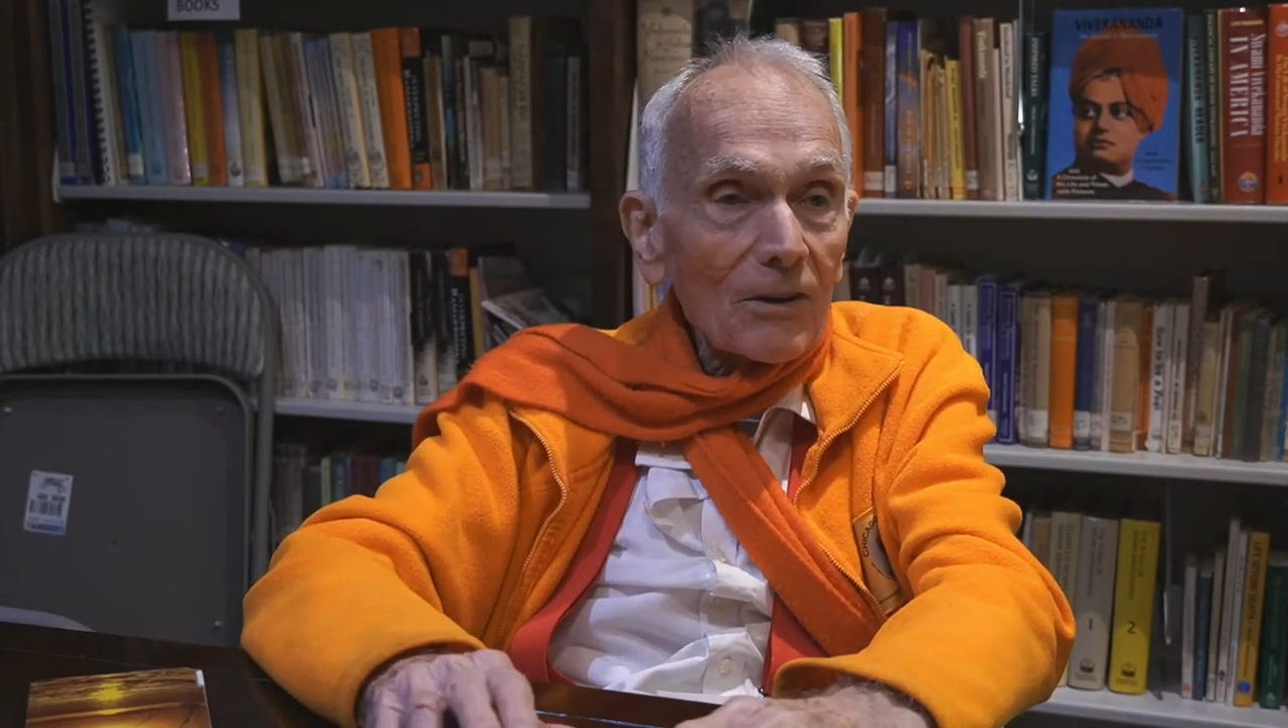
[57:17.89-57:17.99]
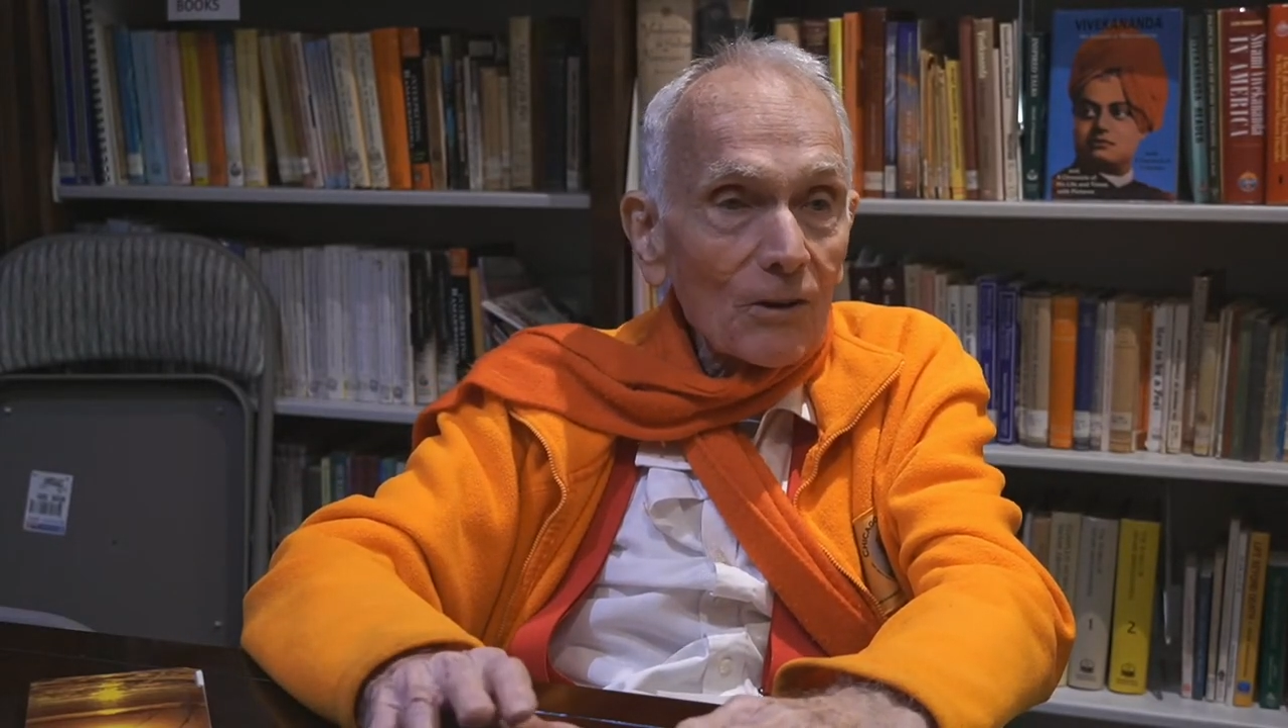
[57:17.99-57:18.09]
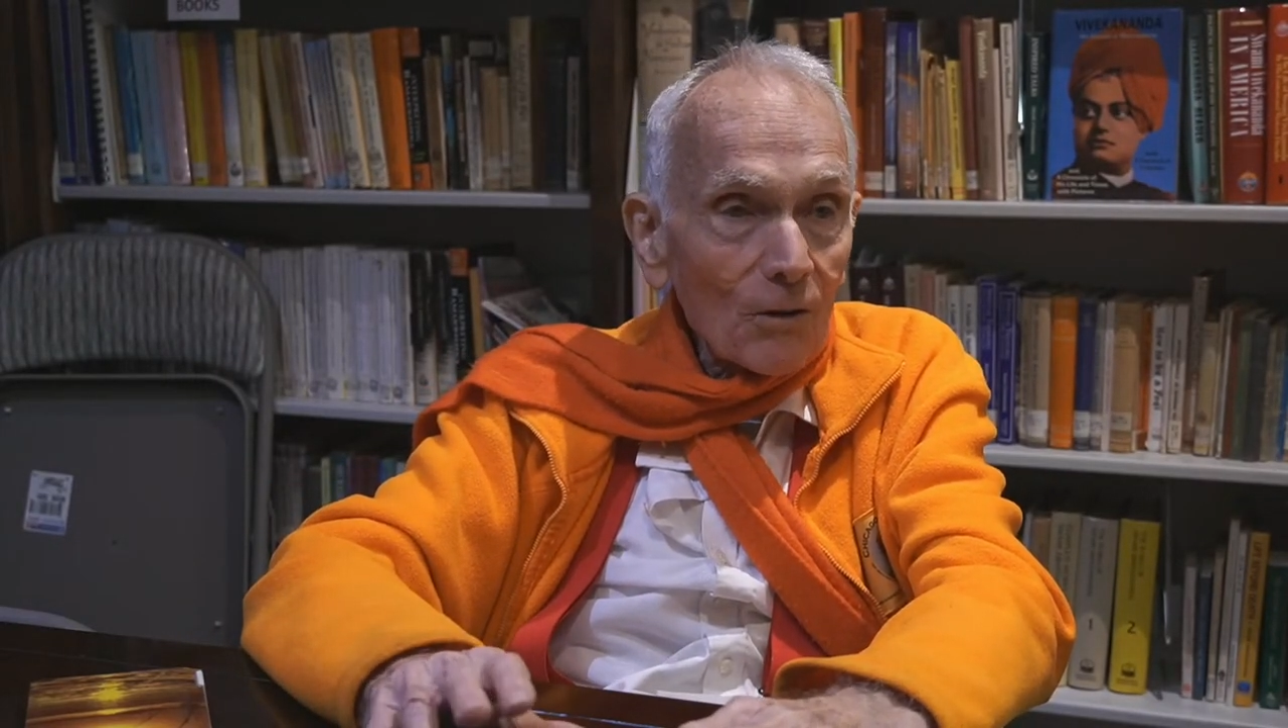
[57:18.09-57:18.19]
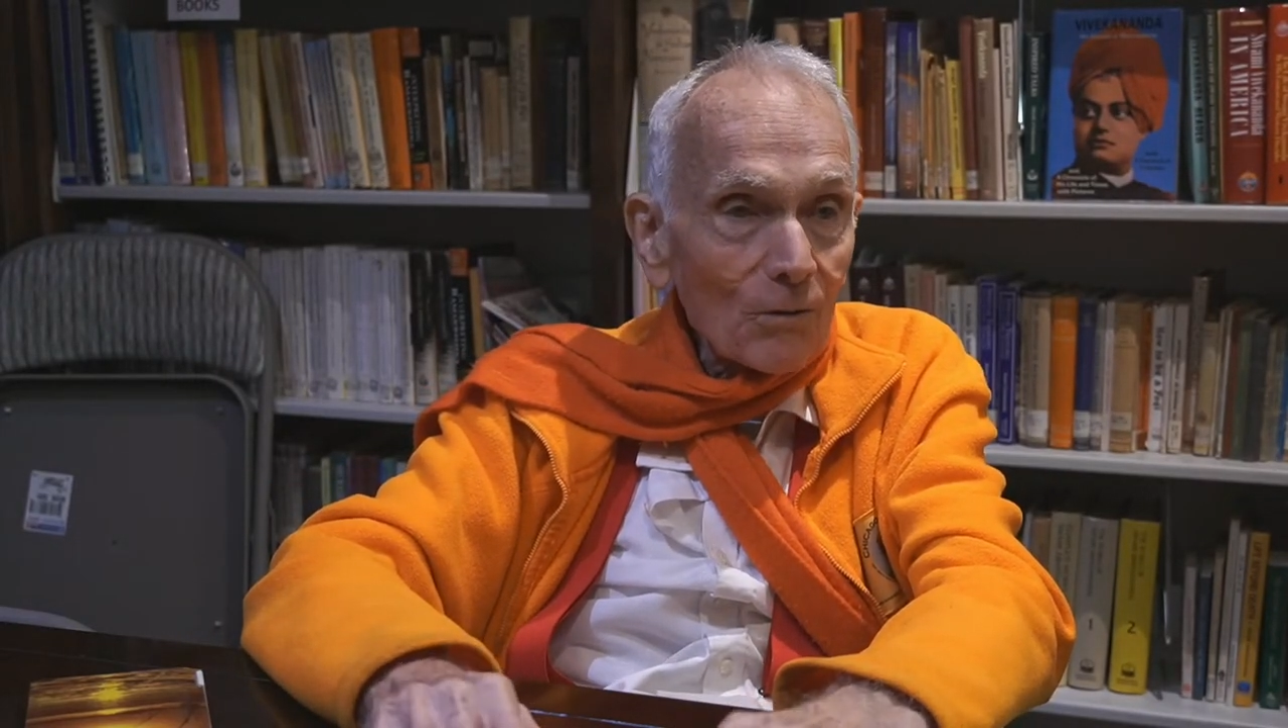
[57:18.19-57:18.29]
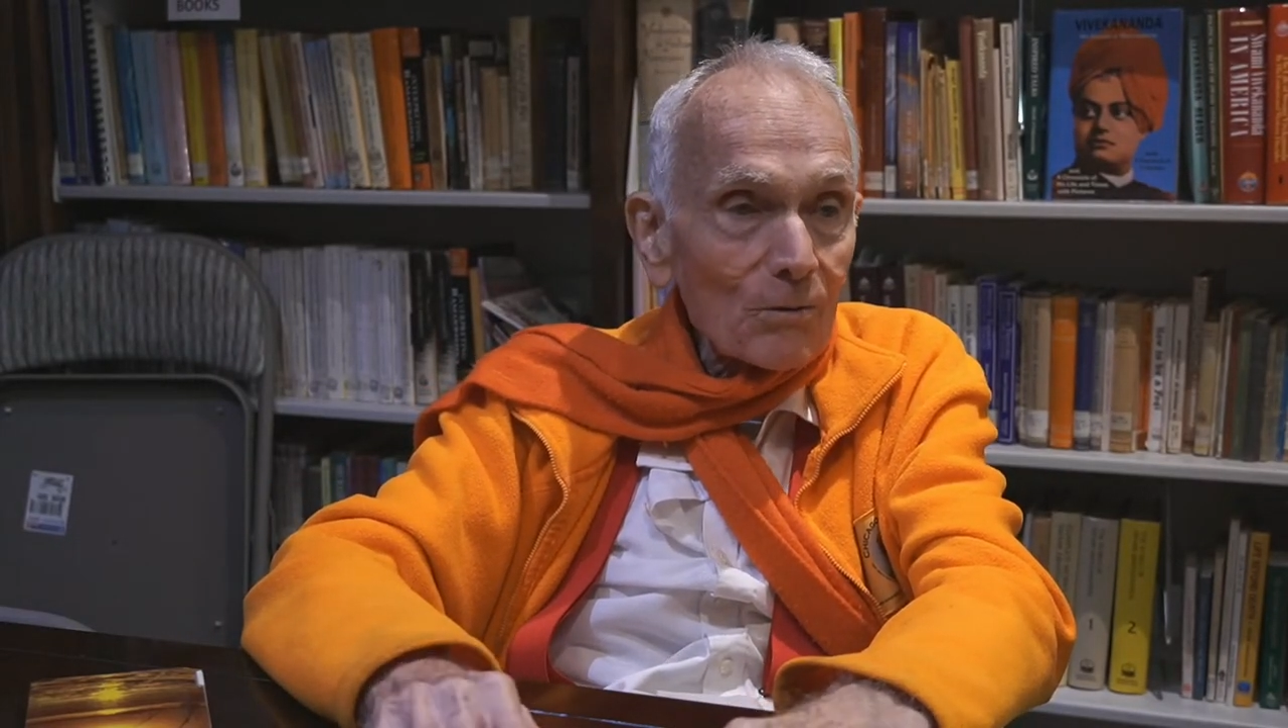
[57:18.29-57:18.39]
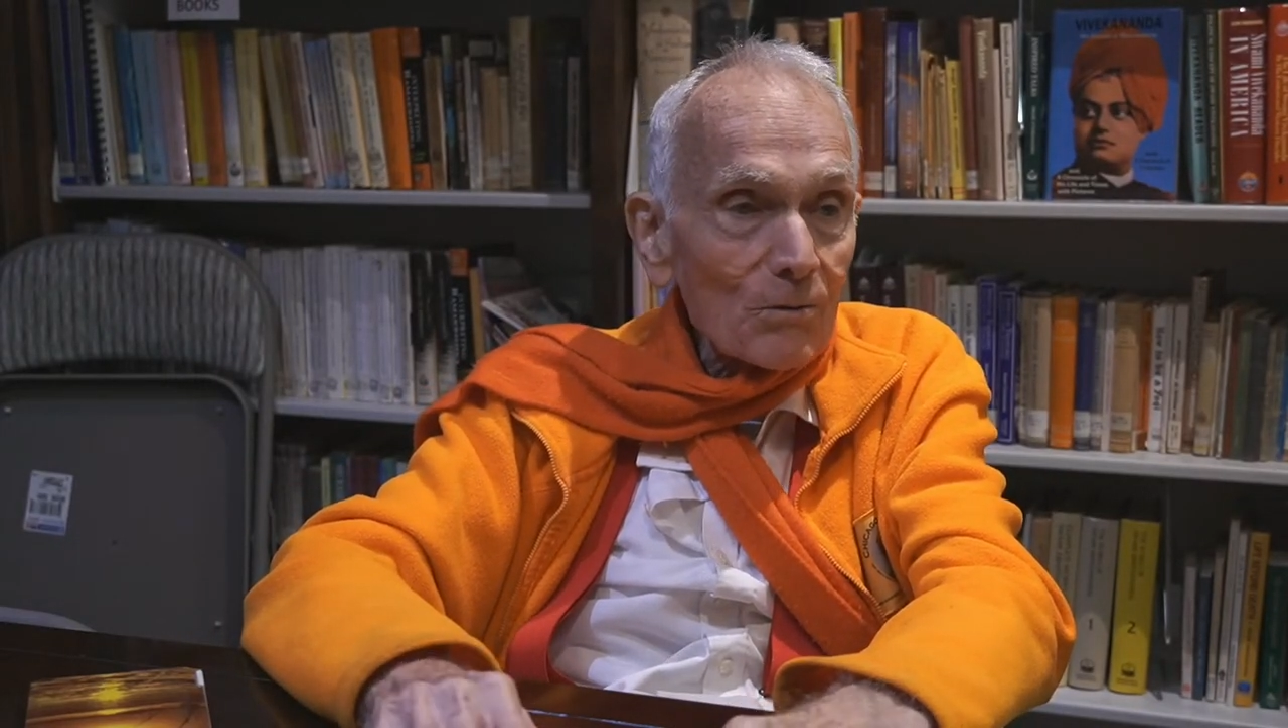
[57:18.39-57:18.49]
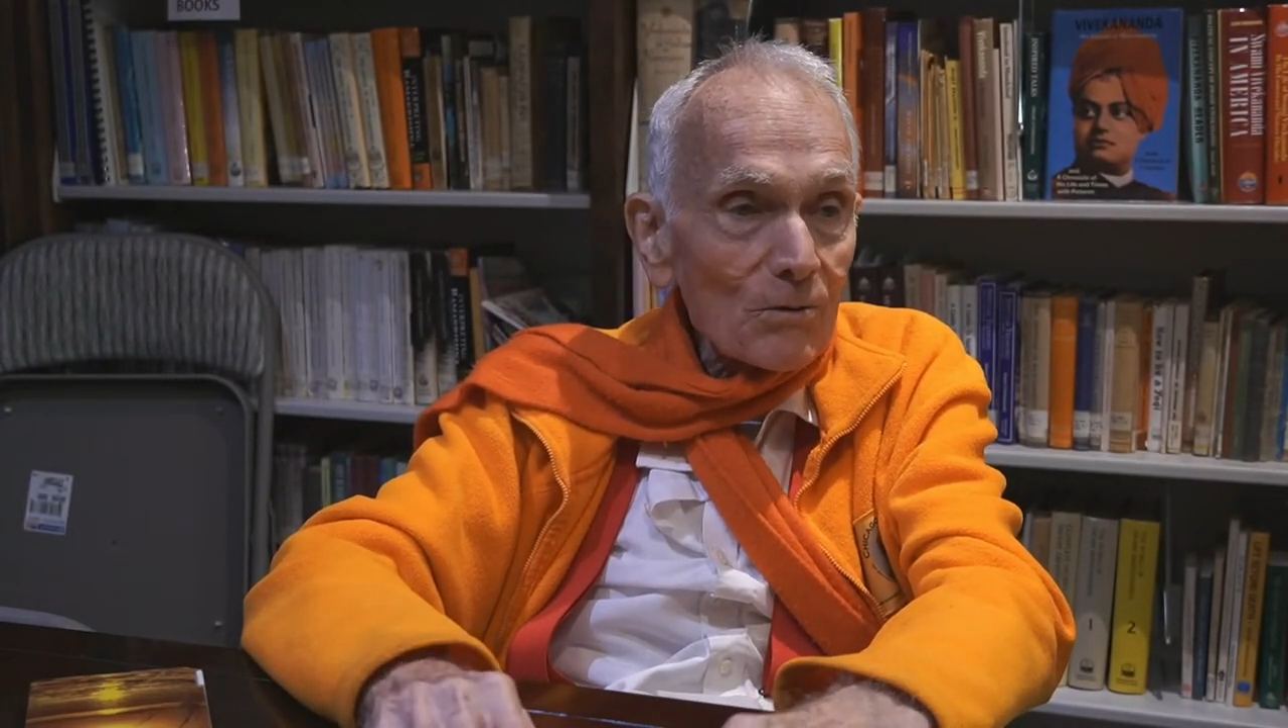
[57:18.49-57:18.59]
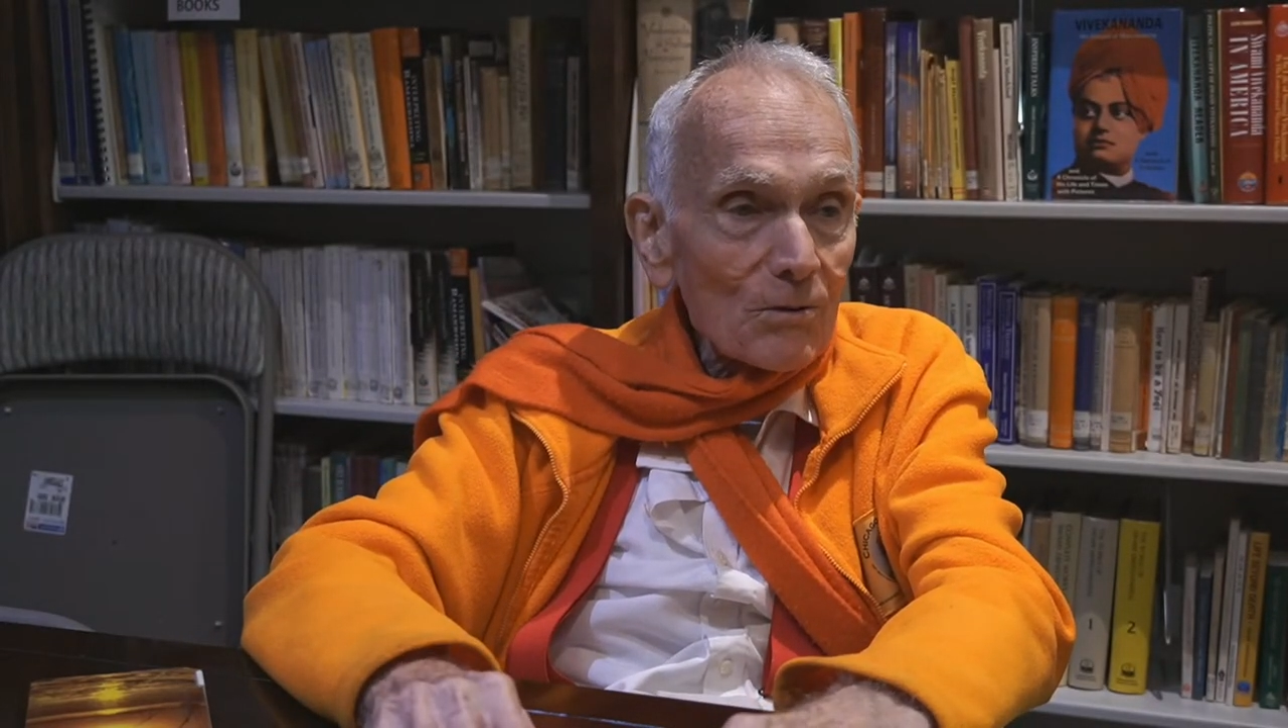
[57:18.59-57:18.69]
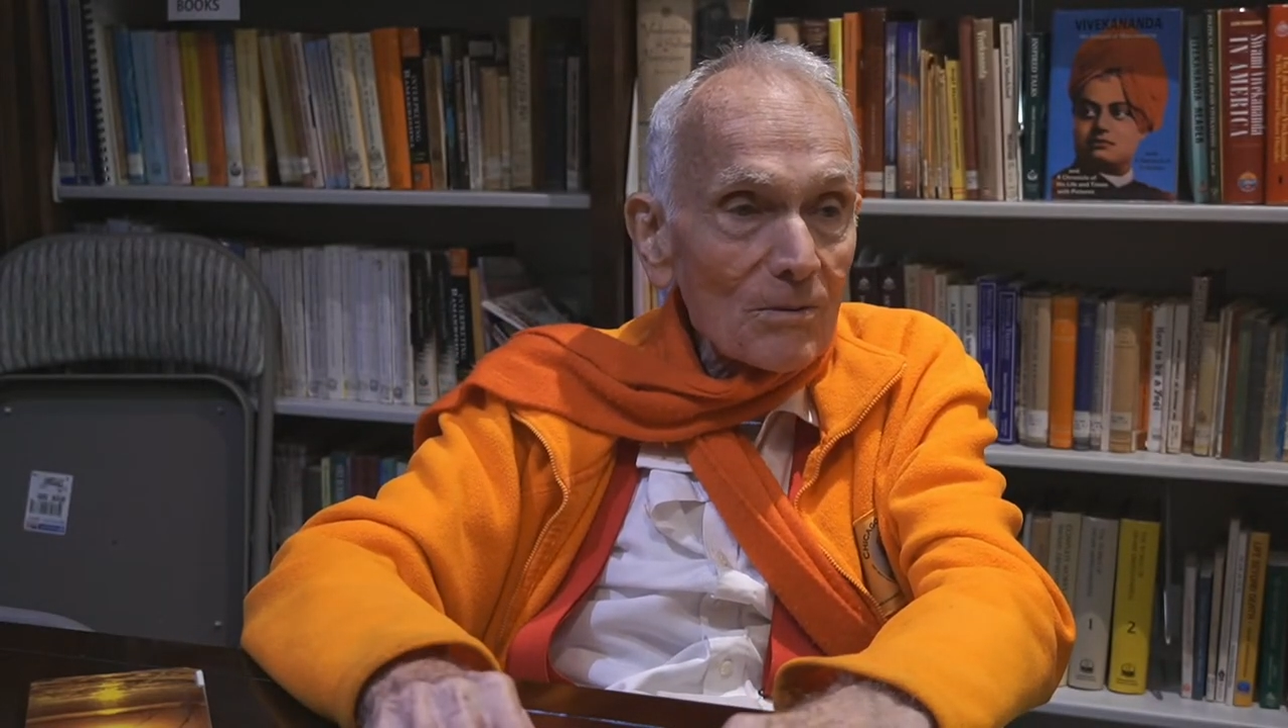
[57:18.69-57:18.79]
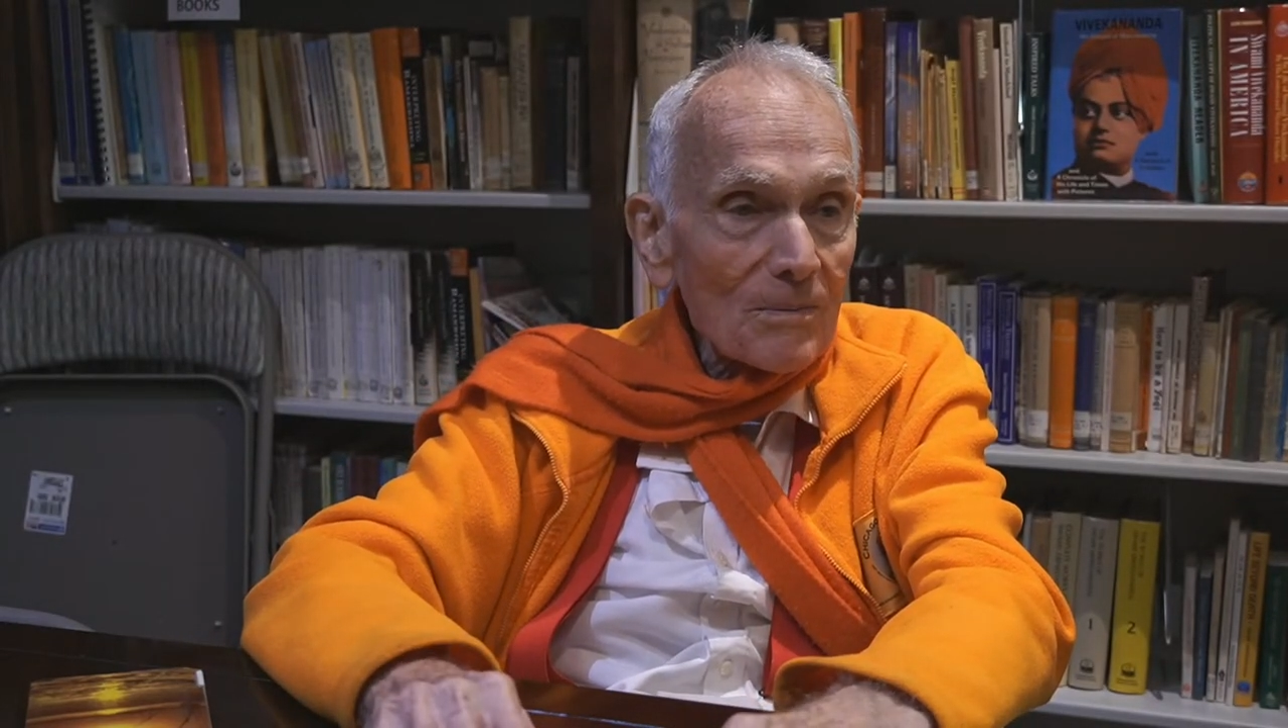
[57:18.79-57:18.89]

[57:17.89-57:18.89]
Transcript: nose